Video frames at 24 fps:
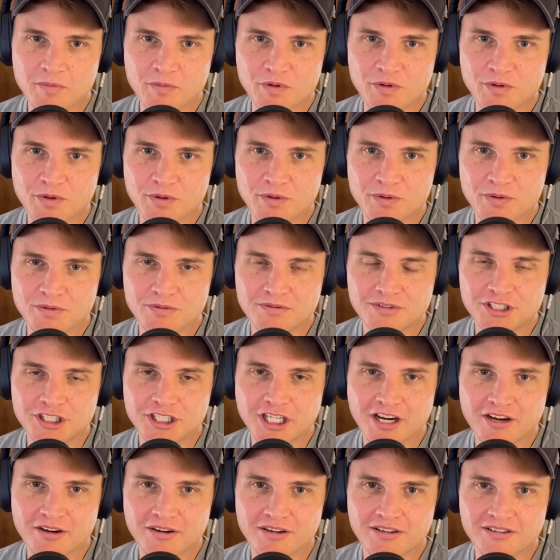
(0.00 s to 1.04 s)
who
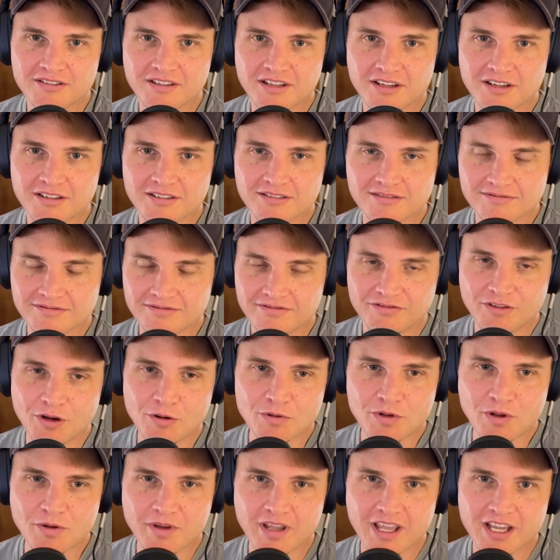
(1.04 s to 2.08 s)
share their phone
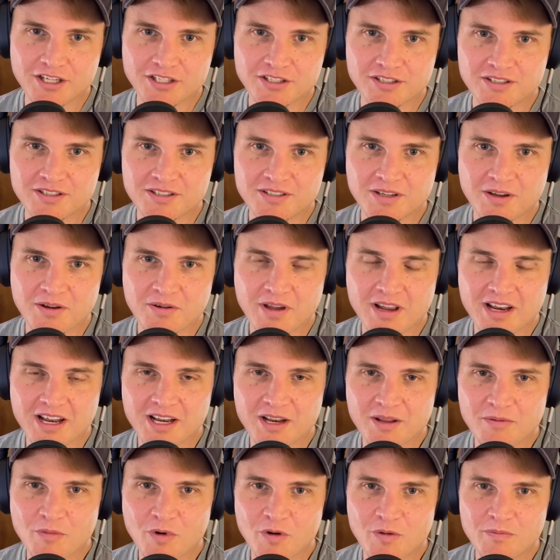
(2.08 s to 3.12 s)
location, so at
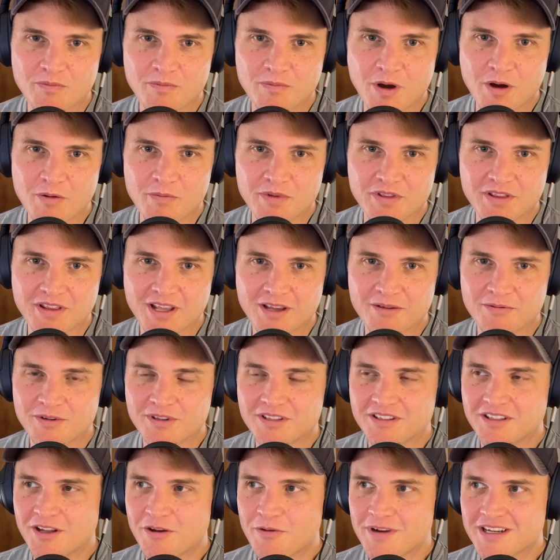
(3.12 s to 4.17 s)
any moment they would
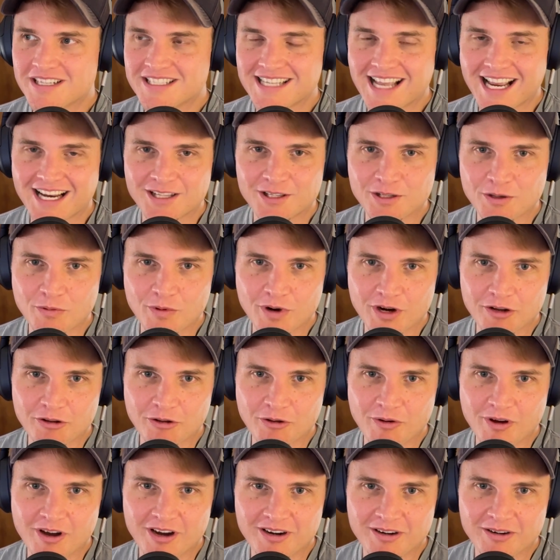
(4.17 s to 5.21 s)
know exactly where you
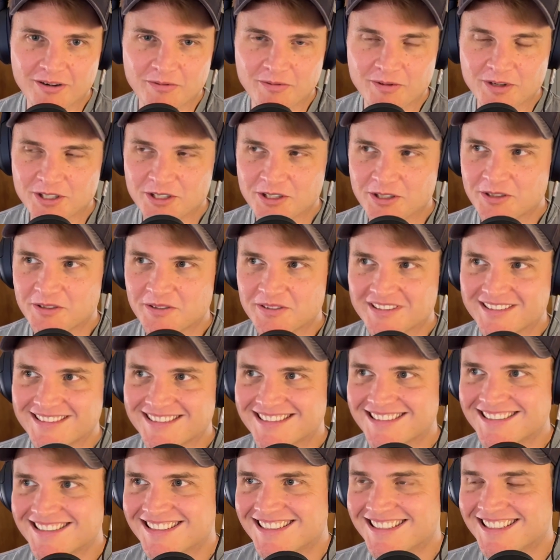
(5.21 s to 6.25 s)
are and what you're
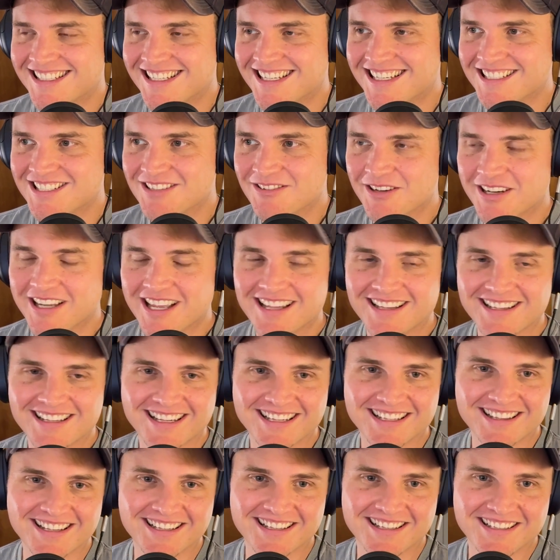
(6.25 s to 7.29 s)
doing. So again,
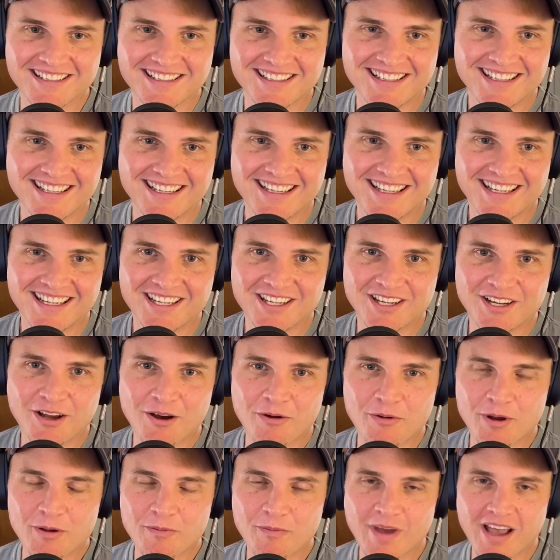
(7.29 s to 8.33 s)
like
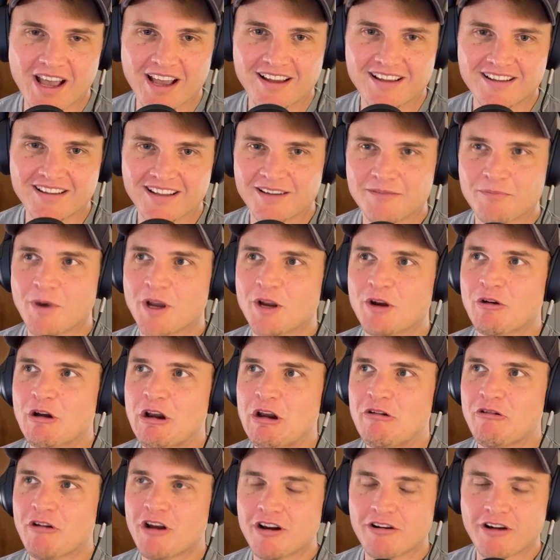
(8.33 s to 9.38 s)
going back, like my
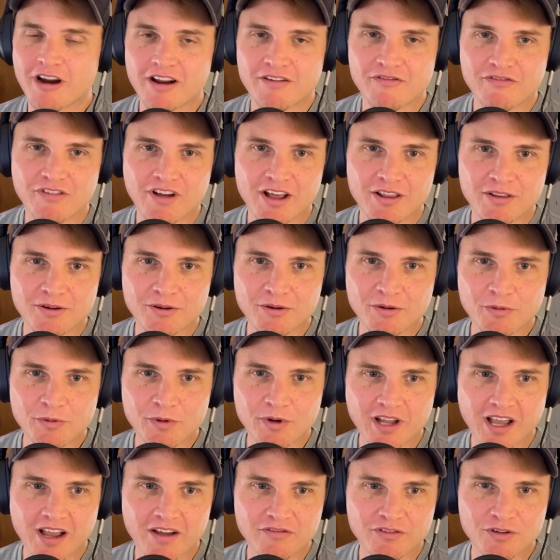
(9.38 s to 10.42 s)
great-great-grandfather who would
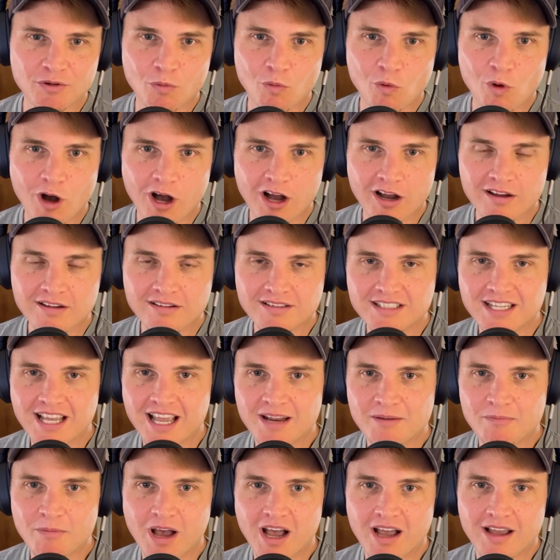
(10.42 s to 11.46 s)
have to walk
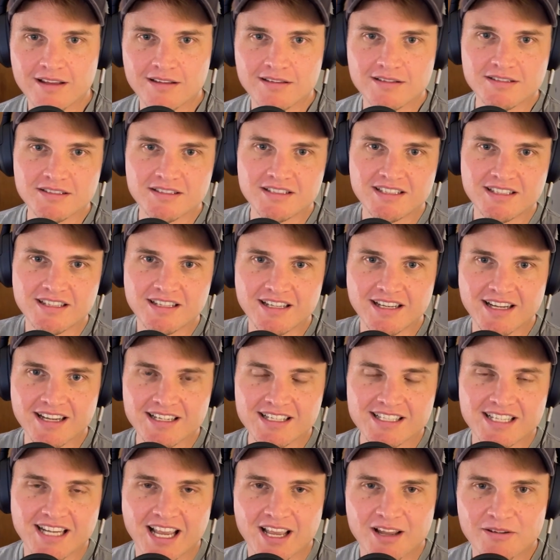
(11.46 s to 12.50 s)
10 miles to the
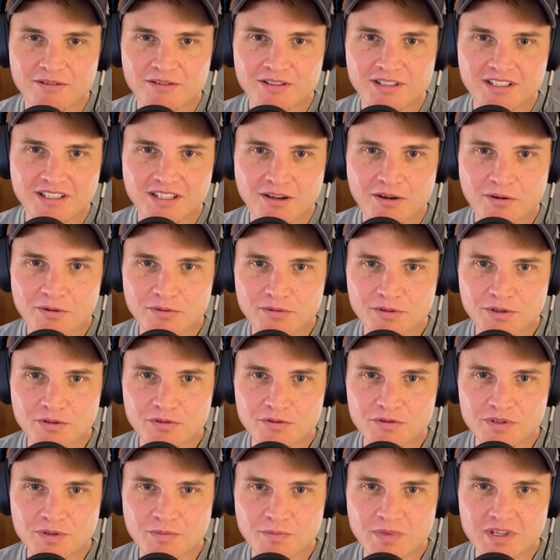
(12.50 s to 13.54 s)
next town to go do
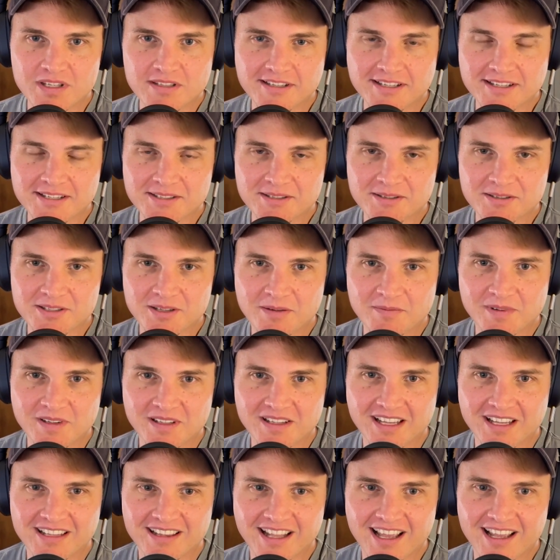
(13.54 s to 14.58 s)
some business or something
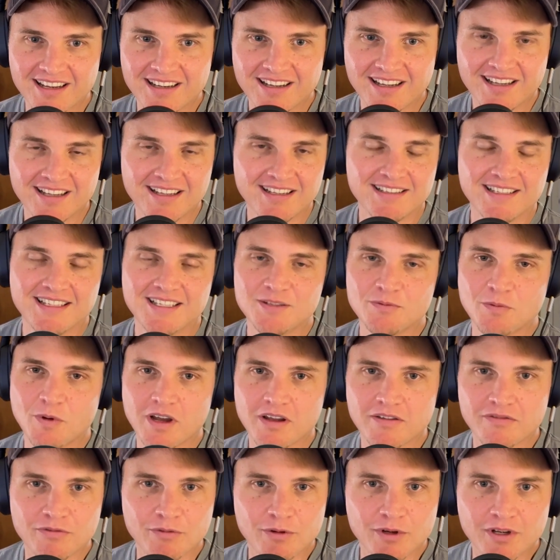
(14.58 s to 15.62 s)
like that, his
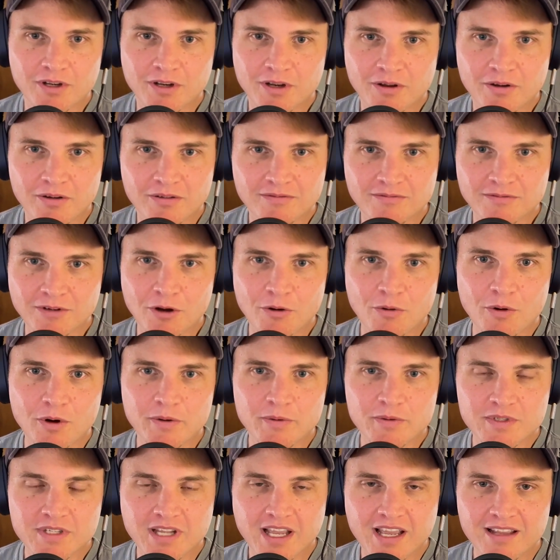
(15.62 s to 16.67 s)
wife wouldn't know where he
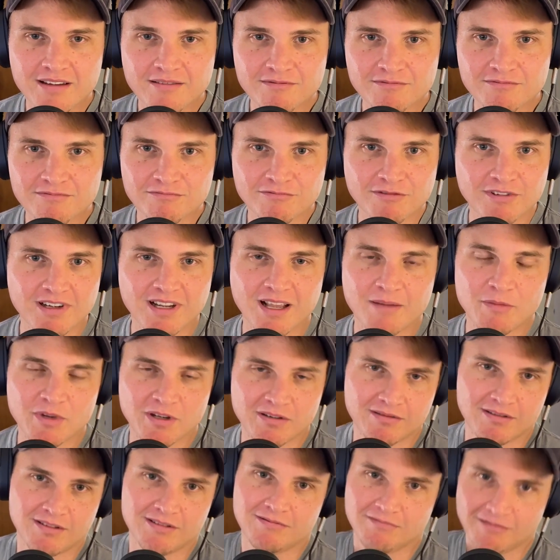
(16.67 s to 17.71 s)
was at. I
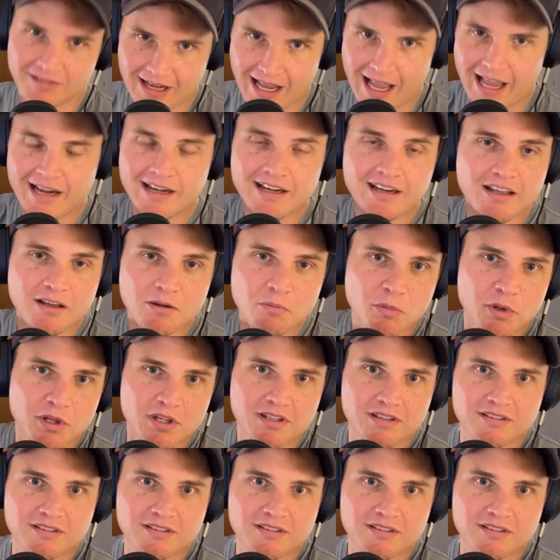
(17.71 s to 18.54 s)
mean, kind of, but